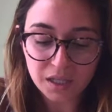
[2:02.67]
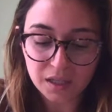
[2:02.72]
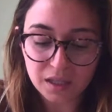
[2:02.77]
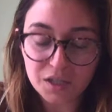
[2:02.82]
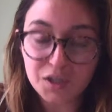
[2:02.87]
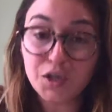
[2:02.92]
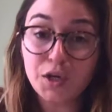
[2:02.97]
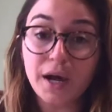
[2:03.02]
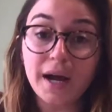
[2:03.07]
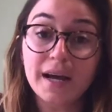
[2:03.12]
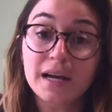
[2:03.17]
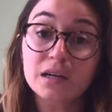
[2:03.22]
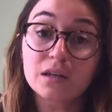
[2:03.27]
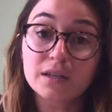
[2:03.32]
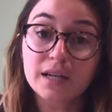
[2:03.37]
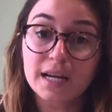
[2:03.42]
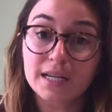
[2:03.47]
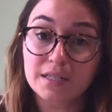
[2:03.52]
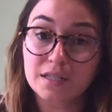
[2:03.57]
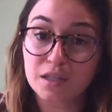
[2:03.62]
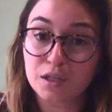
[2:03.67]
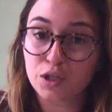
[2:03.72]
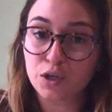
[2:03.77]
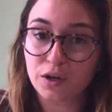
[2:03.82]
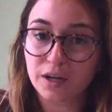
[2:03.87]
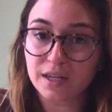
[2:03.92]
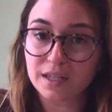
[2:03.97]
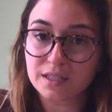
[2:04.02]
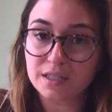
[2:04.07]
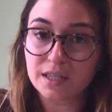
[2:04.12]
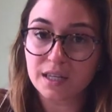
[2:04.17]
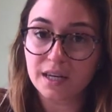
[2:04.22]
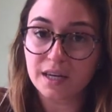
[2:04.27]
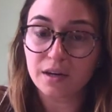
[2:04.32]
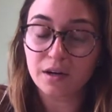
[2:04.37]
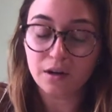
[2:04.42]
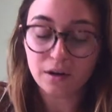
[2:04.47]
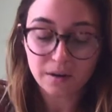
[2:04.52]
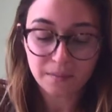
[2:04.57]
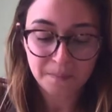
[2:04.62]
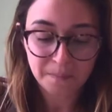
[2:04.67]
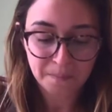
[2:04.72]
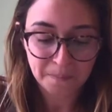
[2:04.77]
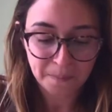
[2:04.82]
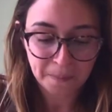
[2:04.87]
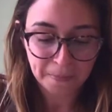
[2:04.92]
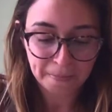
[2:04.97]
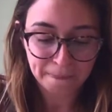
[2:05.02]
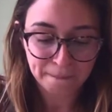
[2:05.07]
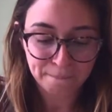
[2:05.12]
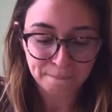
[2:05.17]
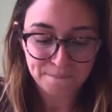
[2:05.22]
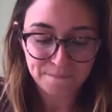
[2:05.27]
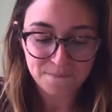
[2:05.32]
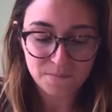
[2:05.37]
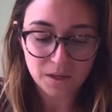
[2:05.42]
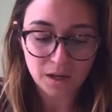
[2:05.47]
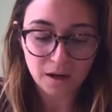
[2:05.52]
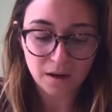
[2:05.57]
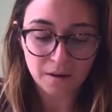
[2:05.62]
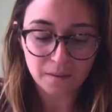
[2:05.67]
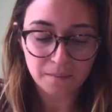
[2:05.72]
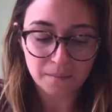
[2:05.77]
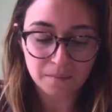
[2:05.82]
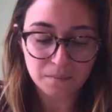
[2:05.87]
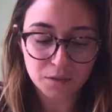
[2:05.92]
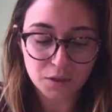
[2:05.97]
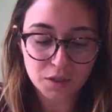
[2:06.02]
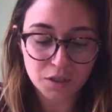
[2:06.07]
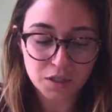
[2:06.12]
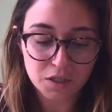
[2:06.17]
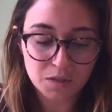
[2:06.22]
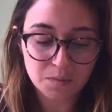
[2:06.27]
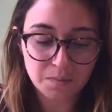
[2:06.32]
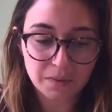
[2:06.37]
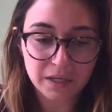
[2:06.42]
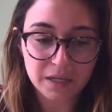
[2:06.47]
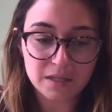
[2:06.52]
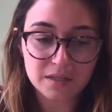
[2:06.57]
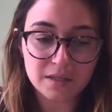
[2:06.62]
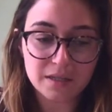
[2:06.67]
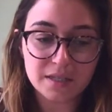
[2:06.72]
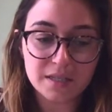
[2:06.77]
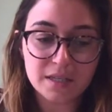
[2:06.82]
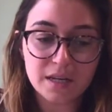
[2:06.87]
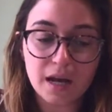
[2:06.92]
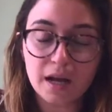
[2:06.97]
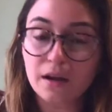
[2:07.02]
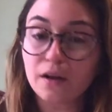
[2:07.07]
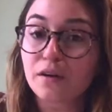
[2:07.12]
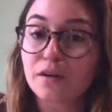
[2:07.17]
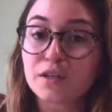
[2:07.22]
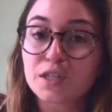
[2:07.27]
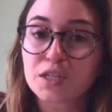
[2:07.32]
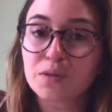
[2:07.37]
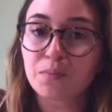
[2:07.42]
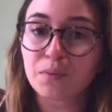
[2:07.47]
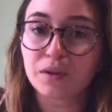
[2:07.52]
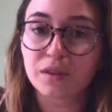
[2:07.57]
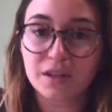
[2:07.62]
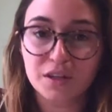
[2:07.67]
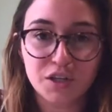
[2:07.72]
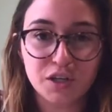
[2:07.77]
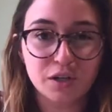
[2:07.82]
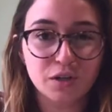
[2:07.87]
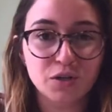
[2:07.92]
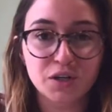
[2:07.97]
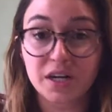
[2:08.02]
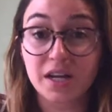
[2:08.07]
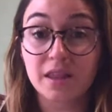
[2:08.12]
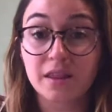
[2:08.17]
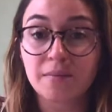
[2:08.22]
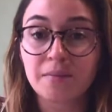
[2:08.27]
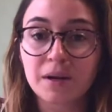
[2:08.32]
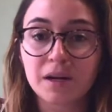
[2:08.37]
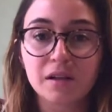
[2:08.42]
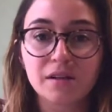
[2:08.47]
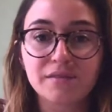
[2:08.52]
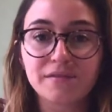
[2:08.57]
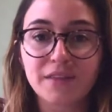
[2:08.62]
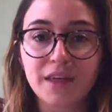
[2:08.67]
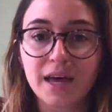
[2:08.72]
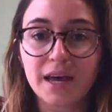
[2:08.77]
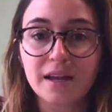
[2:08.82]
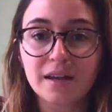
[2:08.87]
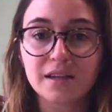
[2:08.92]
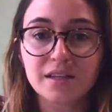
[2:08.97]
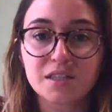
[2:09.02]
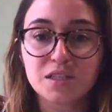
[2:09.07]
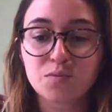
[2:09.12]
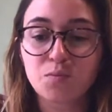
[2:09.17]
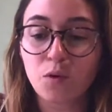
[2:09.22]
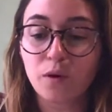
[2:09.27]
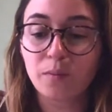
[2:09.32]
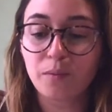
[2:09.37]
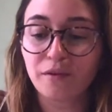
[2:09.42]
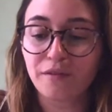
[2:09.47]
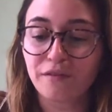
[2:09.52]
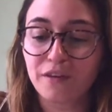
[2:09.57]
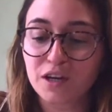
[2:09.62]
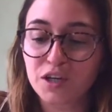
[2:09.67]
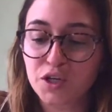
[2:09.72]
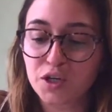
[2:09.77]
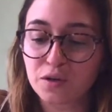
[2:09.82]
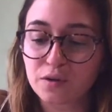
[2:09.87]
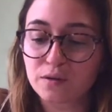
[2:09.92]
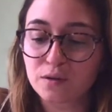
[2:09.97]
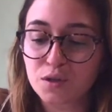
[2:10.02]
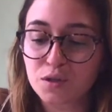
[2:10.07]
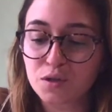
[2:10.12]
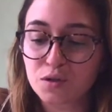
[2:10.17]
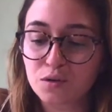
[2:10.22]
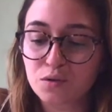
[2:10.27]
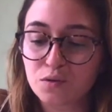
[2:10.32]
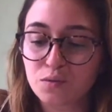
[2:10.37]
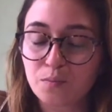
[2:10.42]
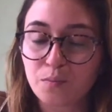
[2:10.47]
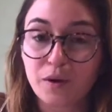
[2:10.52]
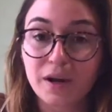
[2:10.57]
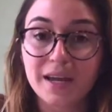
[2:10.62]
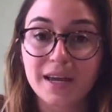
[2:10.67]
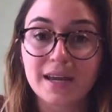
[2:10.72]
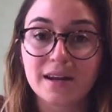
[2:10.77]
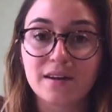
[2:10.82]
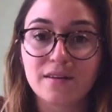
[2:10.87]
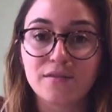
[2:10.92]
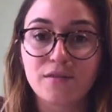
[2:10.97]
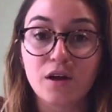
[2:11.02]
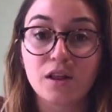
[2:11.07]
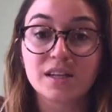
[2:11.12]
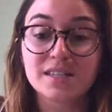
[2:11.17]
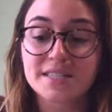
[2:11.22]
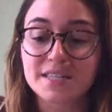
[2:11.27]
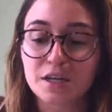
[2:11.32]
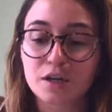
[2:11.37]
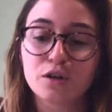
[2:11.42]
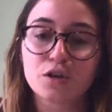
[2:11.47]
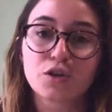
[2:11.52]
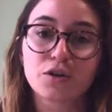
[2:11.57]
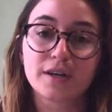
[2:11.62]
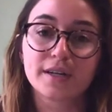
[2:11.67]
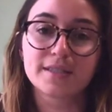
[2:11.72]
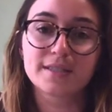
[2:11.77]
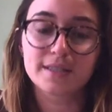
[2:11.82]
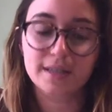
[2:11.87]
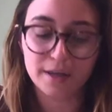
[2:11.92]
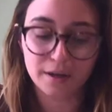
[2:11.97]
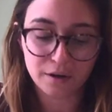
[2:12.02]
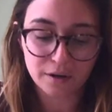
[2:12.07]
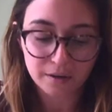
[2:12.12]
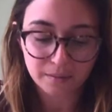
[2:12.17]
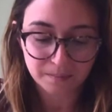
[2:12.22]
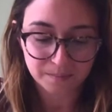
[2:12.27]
the child as the translator, just because it's not good to put the children in the middle of that. It's more professional to bring in a volunteer translator.